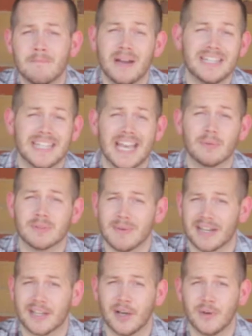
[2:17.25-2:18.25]
My dad
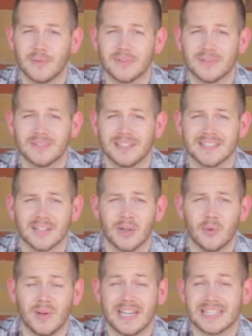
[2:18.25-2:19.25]
was my coach, and
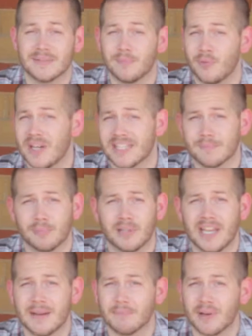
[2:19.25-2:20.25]
so we got to
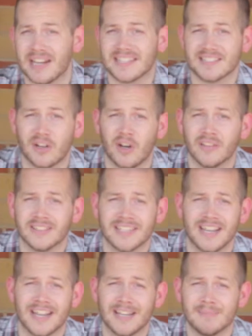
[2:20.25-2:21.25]
play and practice all
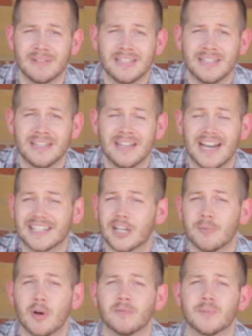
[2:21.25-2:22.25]
the time.
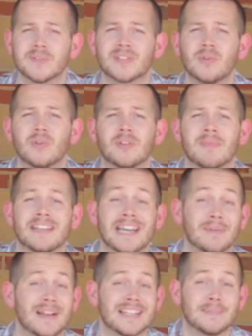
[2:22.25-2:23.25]
I'd come home from school, and my
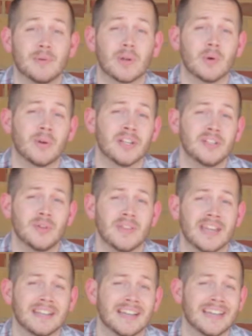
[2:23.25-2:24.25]
dad would ask me what I want to
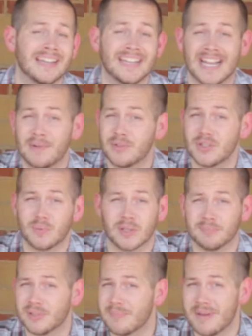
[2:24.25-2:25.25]
do that night, and I would just
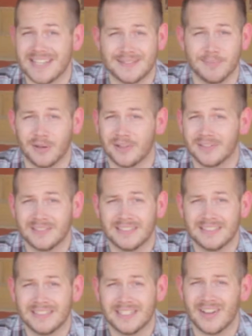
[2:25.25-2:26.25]
want to play baseball.
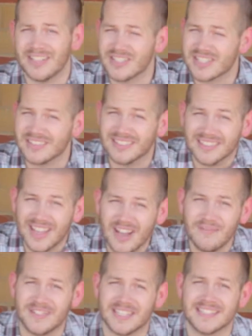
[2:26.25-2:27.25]
You know, I just
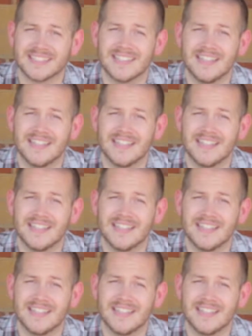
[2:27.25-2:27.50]
loved it.